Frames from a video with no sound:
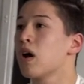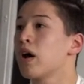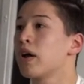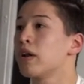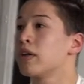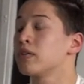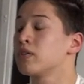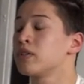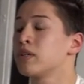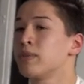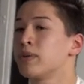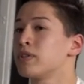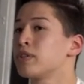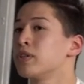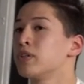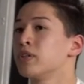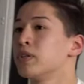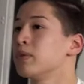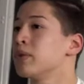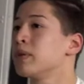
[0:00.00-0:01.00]
I didn't see much
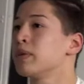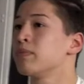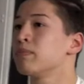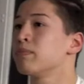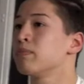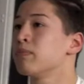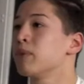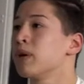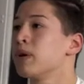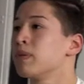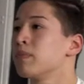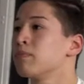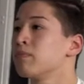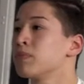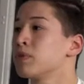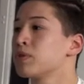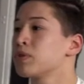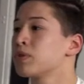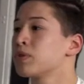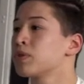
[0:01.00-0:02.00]
into it, but
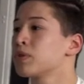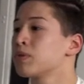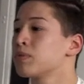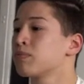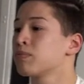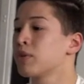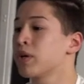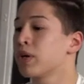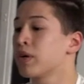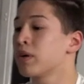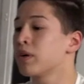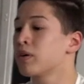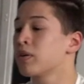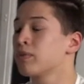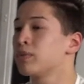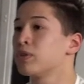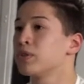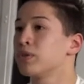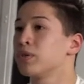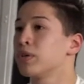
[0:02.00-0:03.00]
this year,
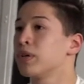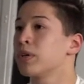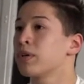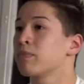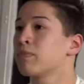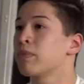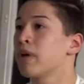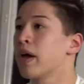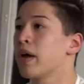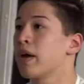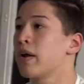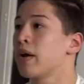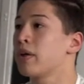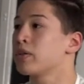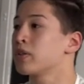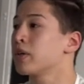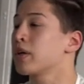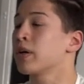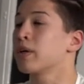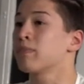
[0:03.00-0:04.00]
I'm a junior, and I
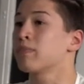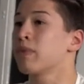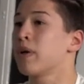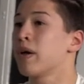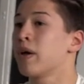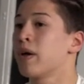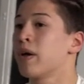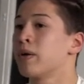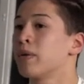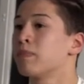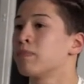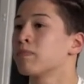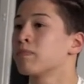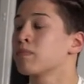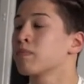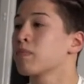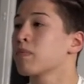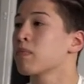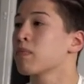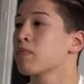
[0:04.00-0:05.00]
took it, and
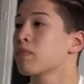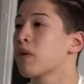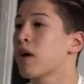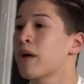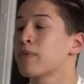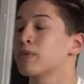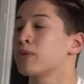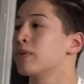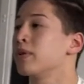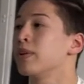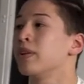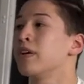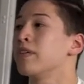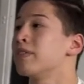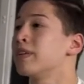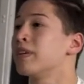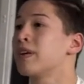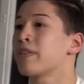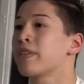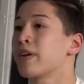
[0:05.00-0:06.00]
I absolutely love
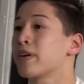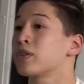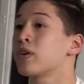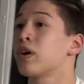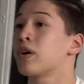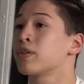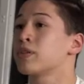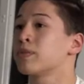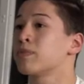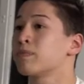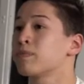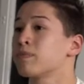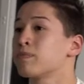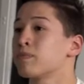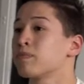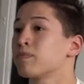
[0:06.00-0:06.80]
it. I think it's awesome.